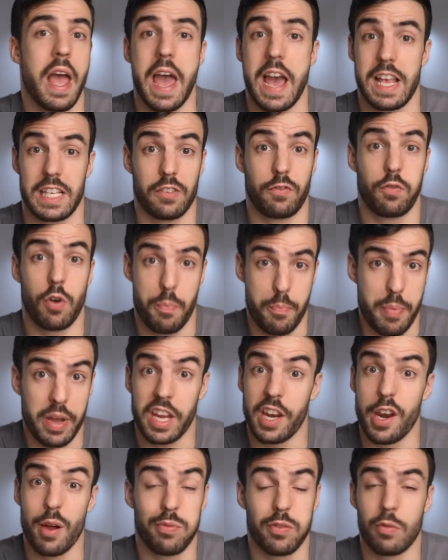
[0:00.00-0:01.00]
as if we're
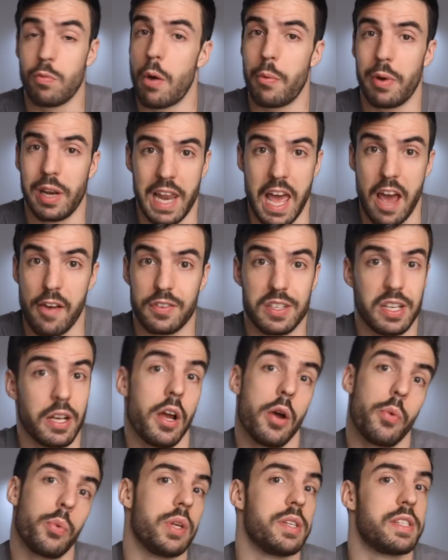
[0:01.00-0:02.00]
picking up from where we left
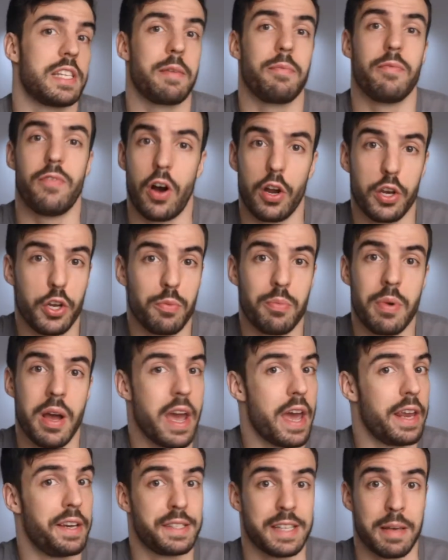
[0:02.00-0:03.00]
with the same volume
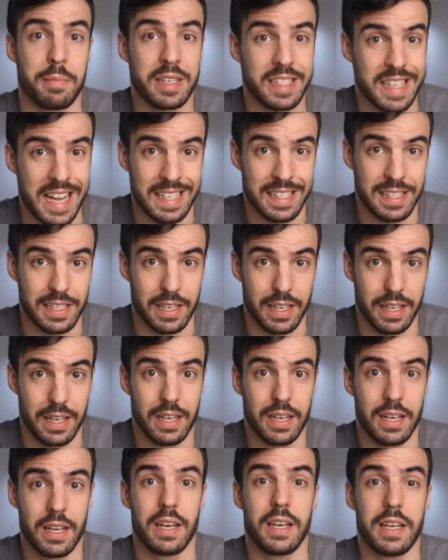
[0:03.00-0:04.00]
and the same intensity.
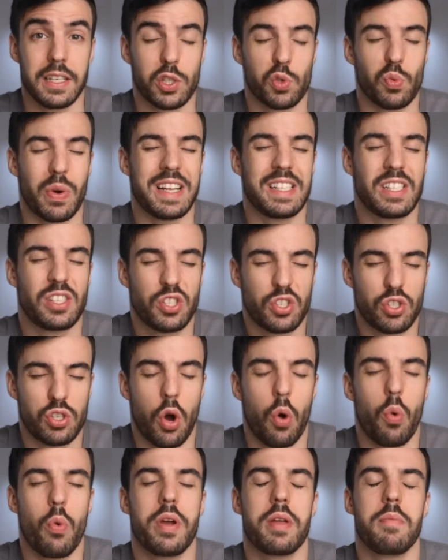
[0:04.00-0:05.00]
This is why it's
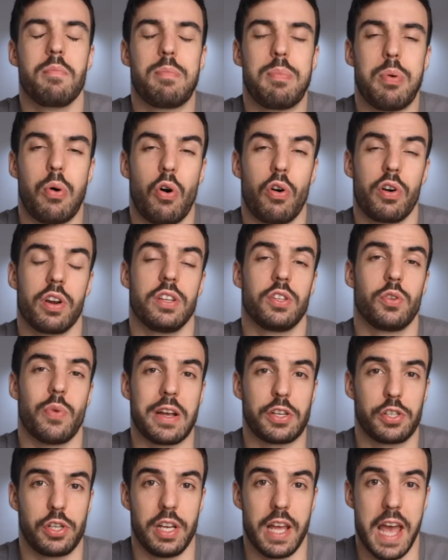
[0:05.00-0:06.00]
so important to
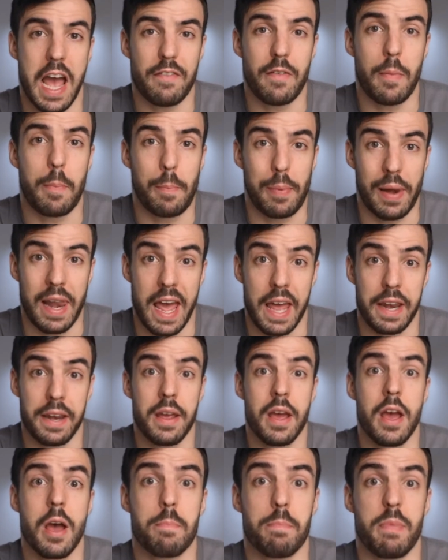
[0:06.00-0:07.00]
actually have a plan
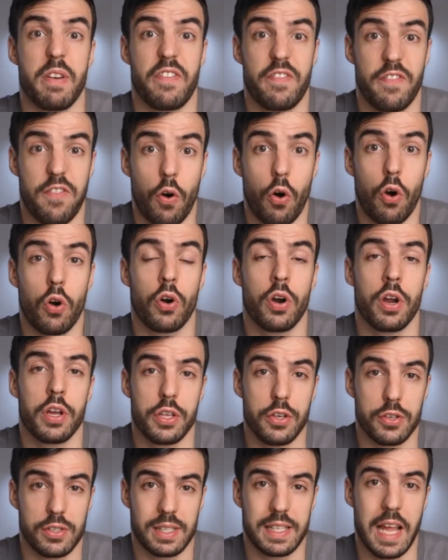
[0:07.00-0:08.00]
before
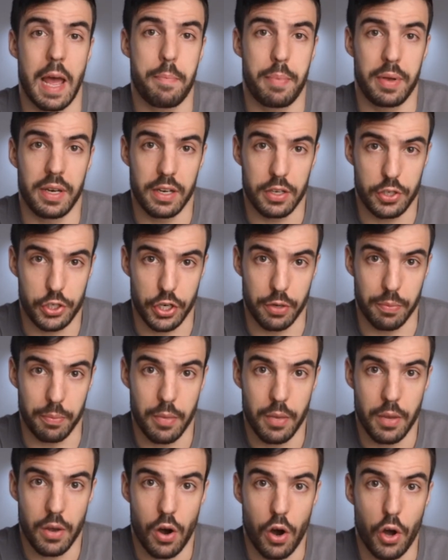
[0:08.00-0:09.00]
you step in the gym.
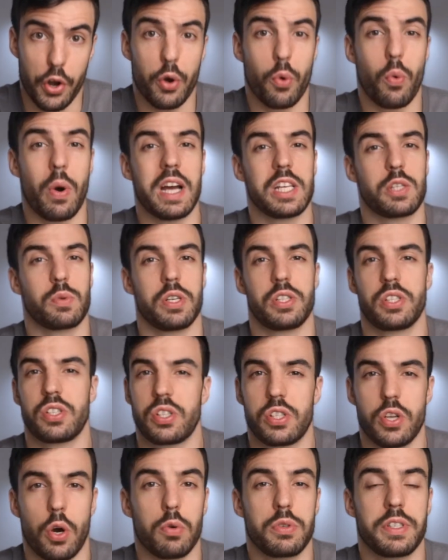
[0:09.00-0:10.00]
Otherwise, we're
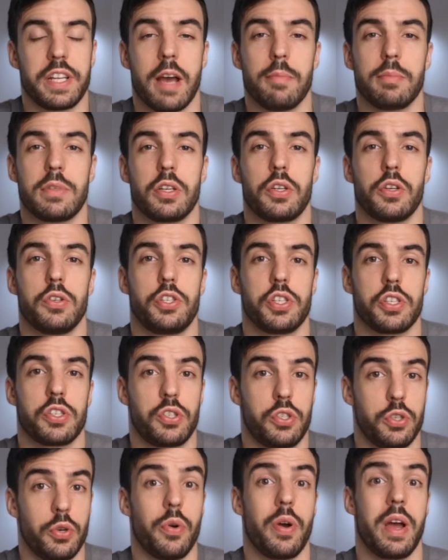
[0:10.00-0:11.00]
so tempted to
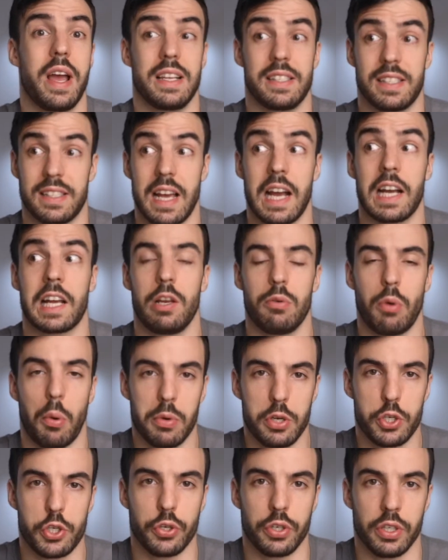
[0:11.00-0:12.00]
just do exactly what
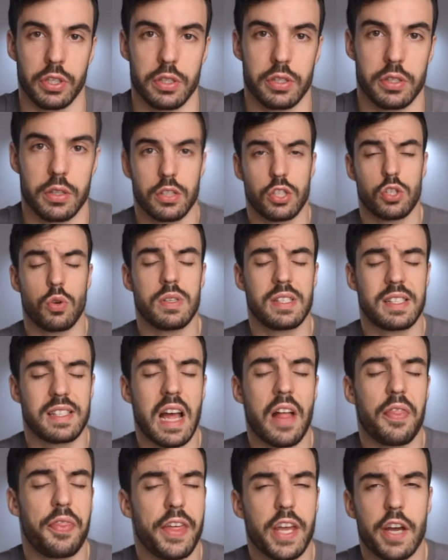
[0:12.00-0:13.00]
we shouldn't. So
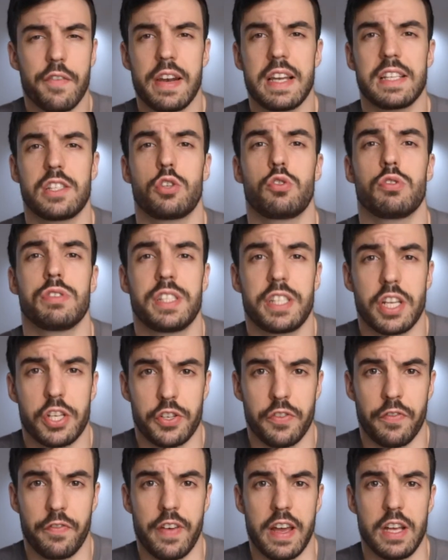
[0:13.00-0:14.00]
instead, think of it as a
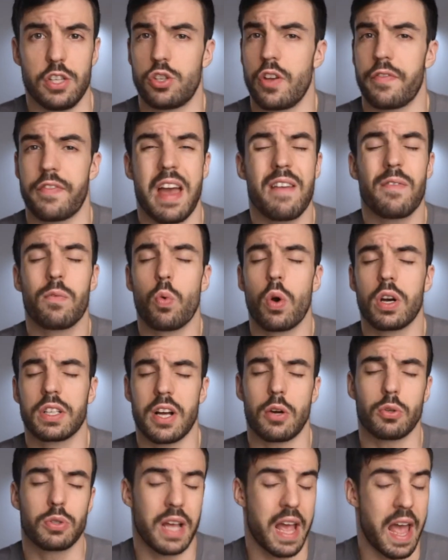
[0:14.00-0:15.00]
transition phase. So if you haven't worked
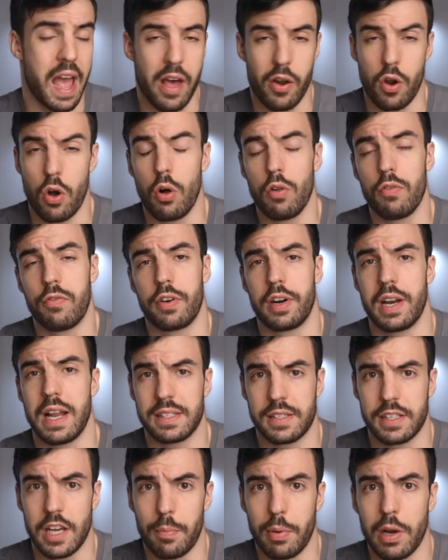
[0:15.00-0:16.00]
out at all for the
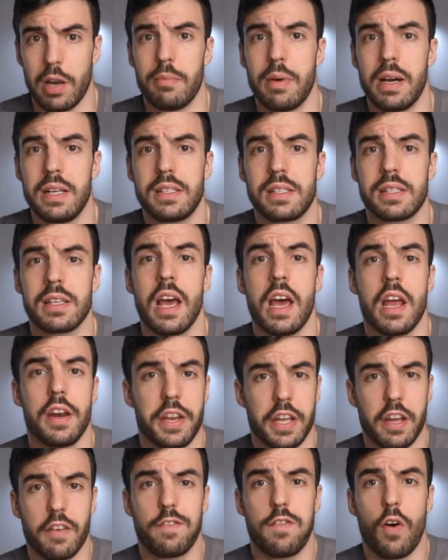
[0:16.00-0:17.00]
last couple of months,
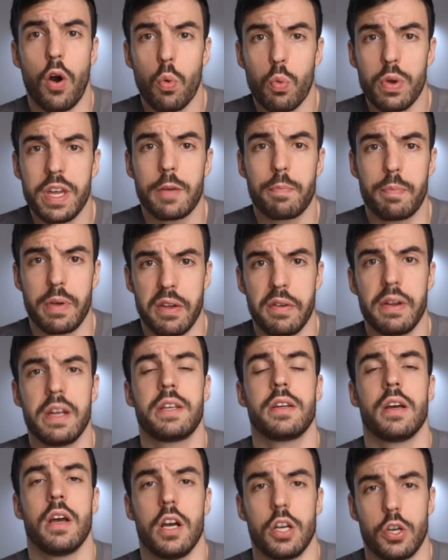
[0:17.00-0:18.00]
take a 4-week
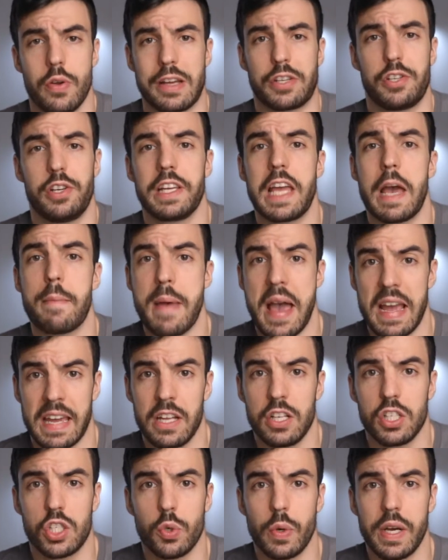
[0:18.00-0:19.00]
period to actually get back
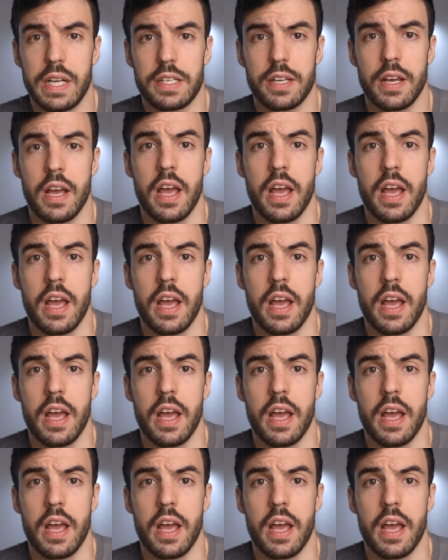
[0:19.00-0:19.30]
into it.